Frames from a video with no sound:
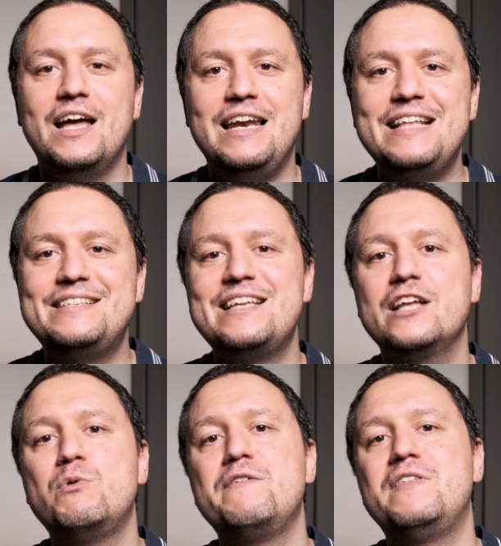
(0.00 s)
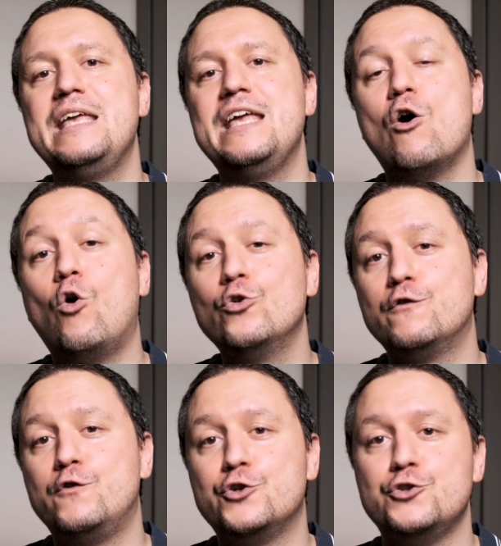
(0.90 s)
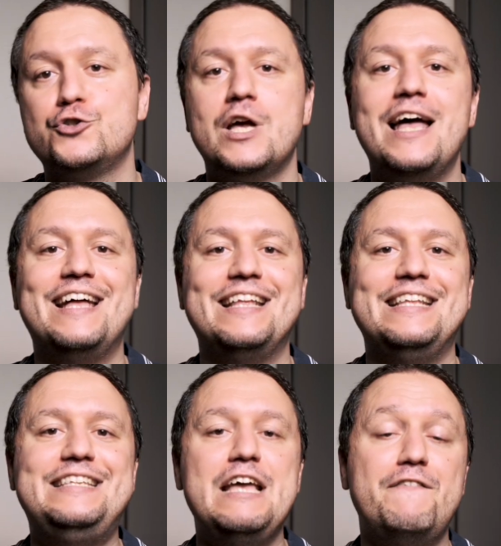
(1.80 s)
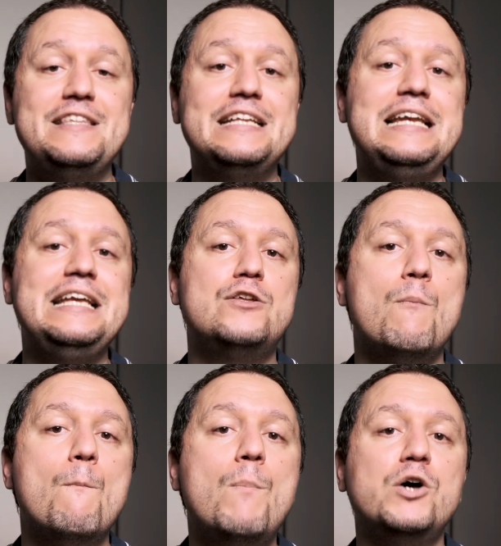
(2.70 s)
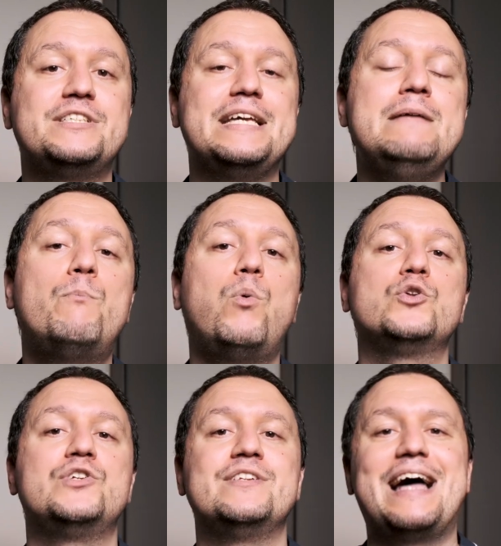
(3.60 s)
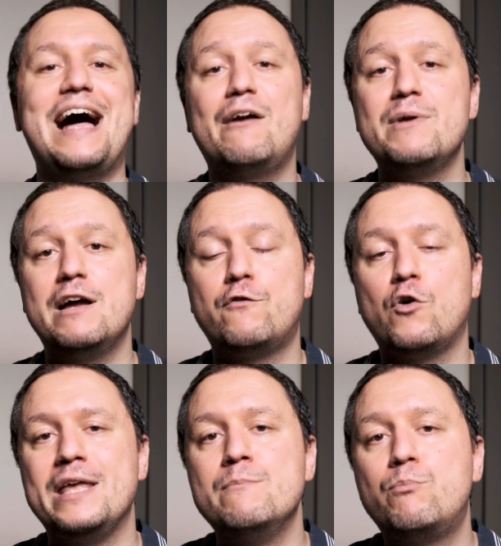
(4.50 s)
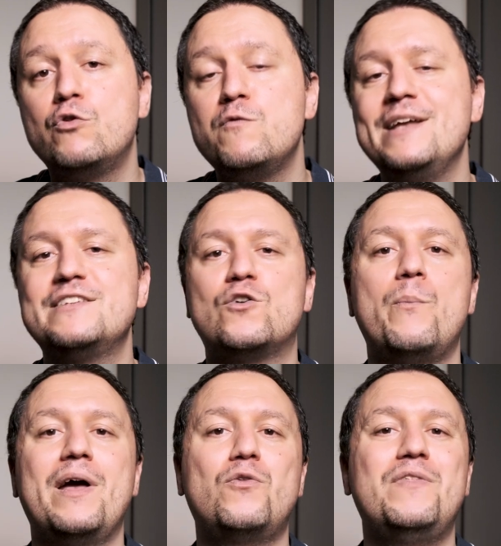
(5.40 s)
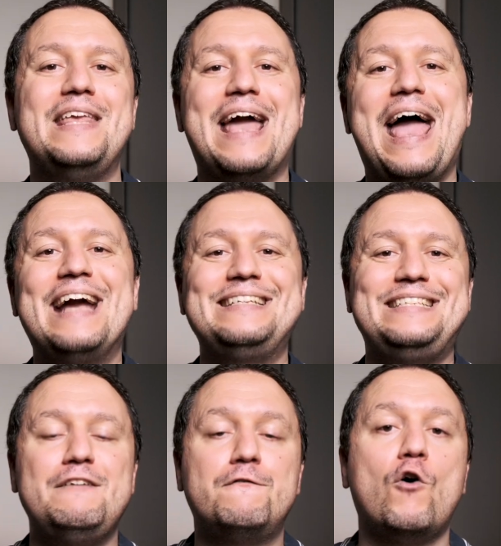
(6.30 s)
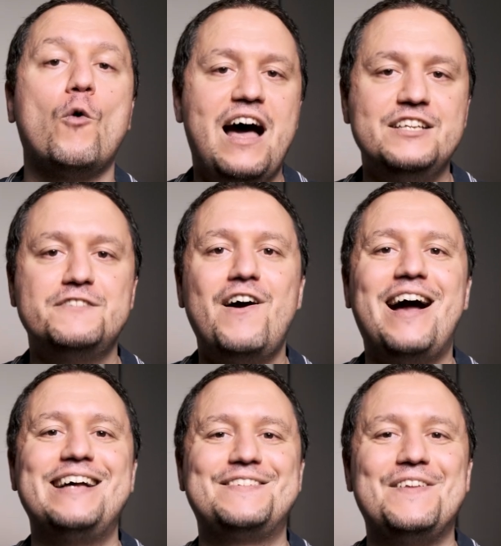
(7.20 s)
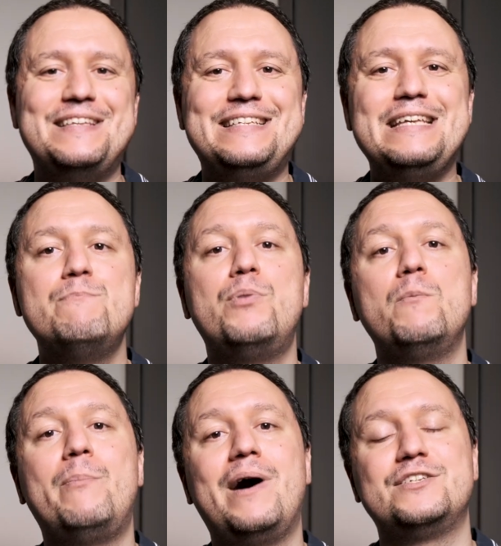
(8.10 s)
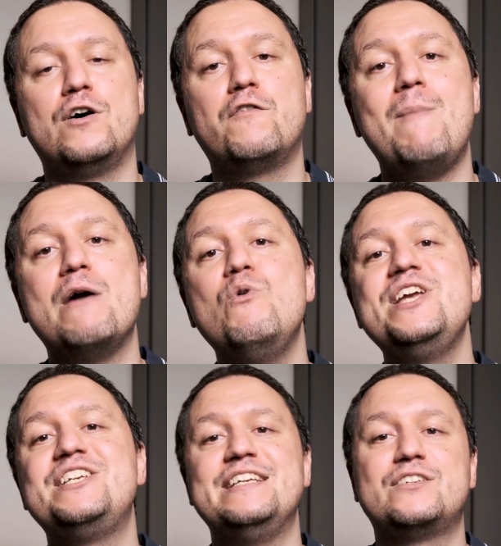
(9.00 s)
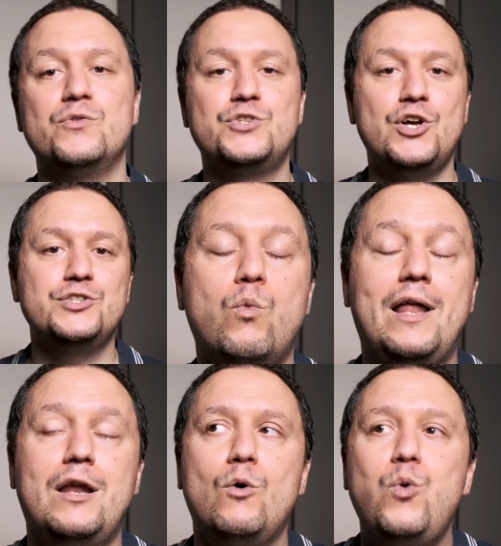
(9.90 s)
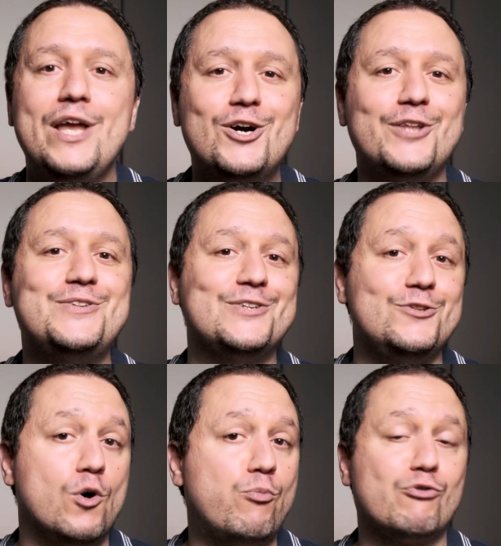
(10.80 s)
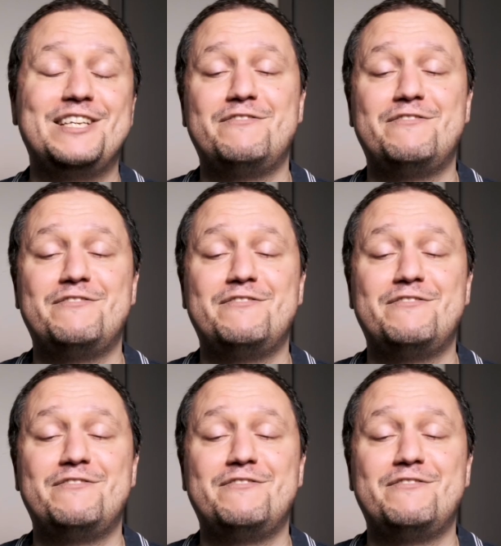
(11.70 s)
let's start with the autofocus. Definitely the most important area for improvement compared to the XT4. As far as the simple part of my wish is concerned, well, we got no progress